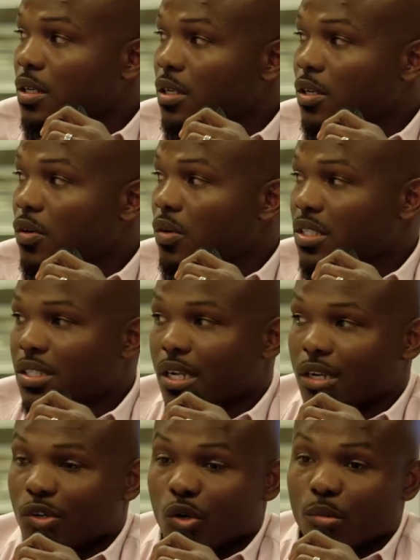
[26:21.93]
You know, he's
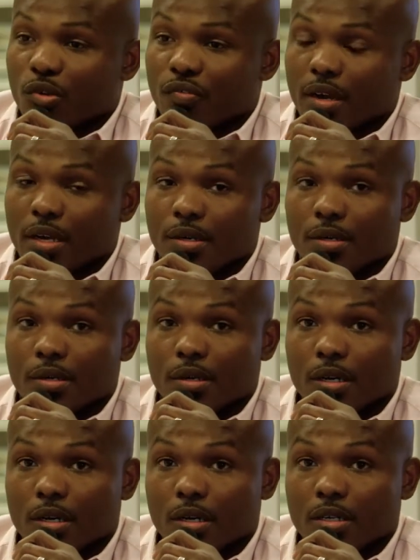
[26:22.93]
not a normal fighter.
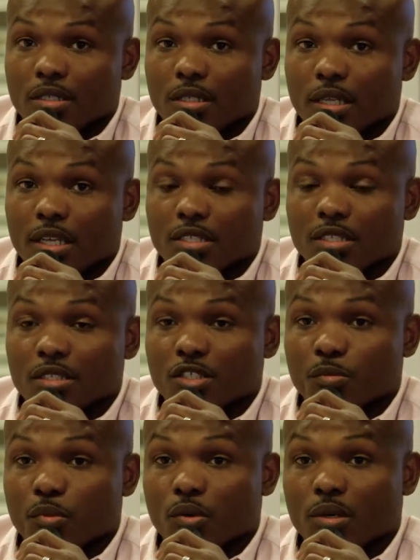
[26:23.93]
Uh, he's a legend in the
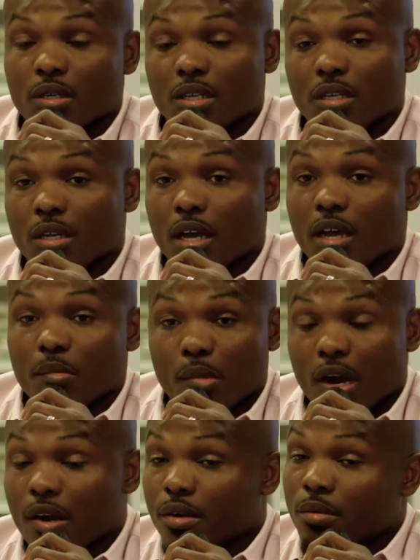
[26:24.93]
sport, and I
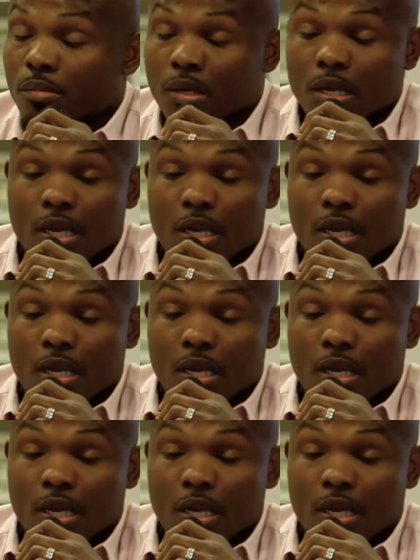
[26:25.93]
admire him